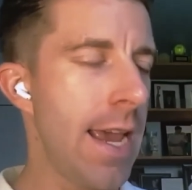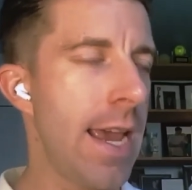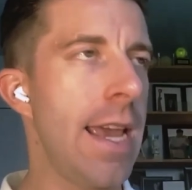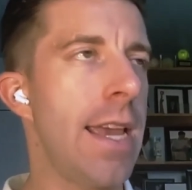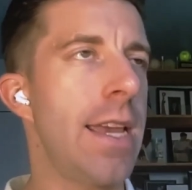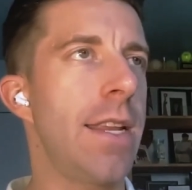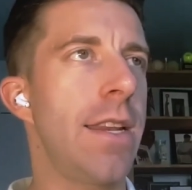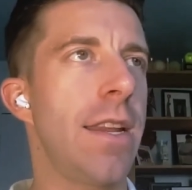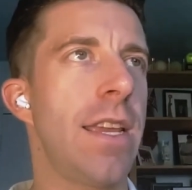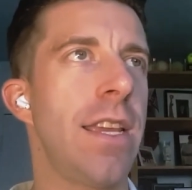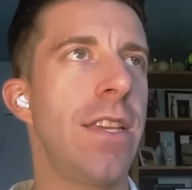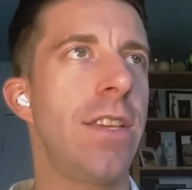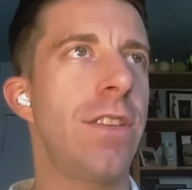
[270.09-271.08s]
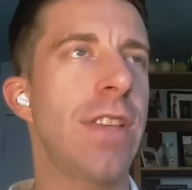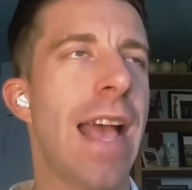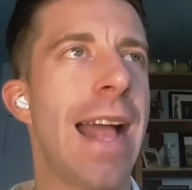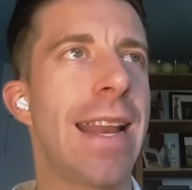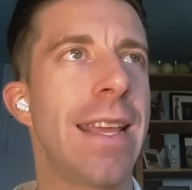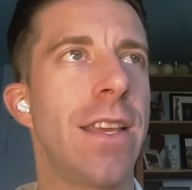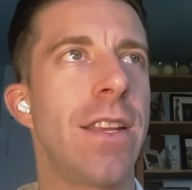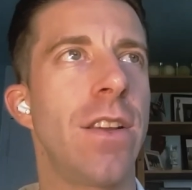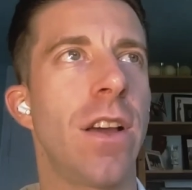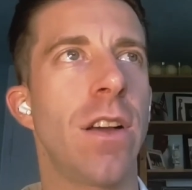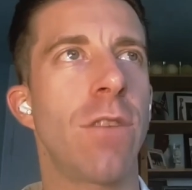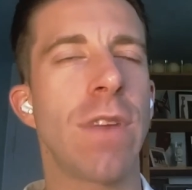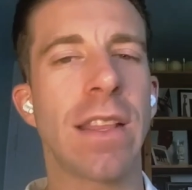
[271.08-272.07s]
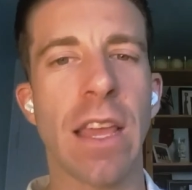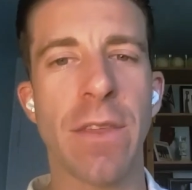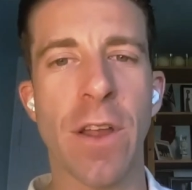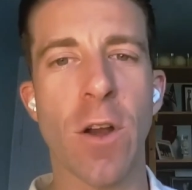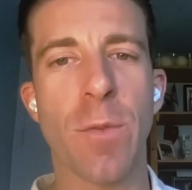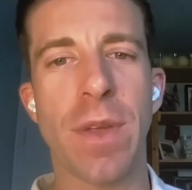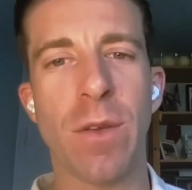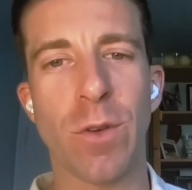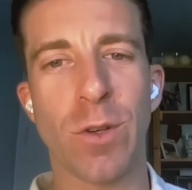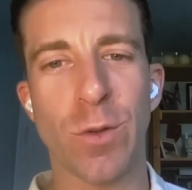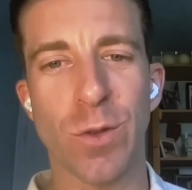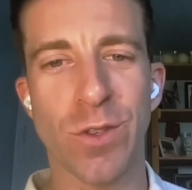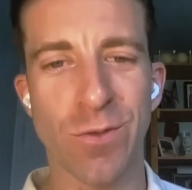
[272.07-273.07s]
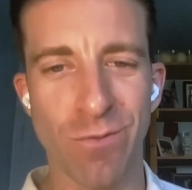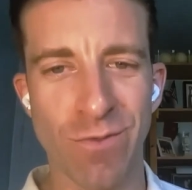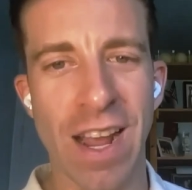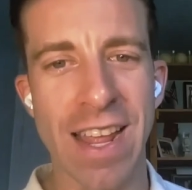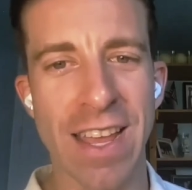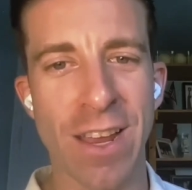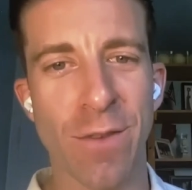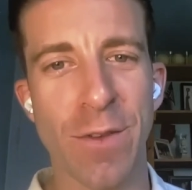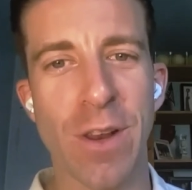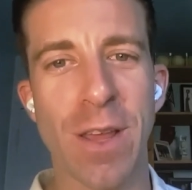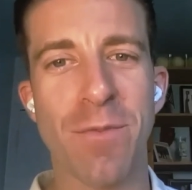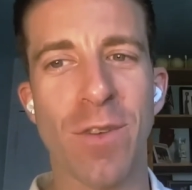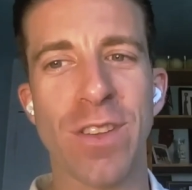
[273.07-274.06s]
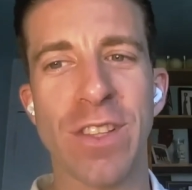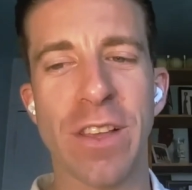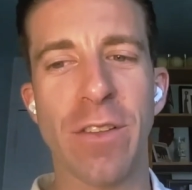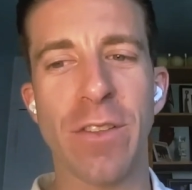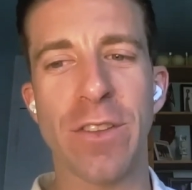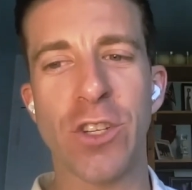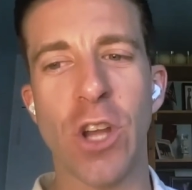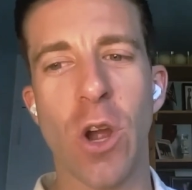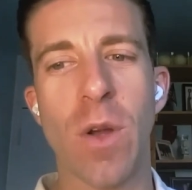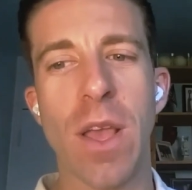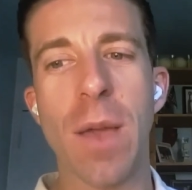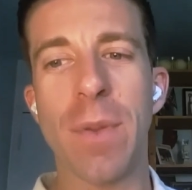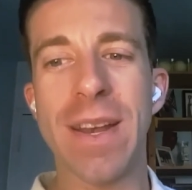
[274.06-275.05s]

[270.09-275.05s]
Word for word: and he's added uh, red light therapy, which was I interviewed him recently on the show.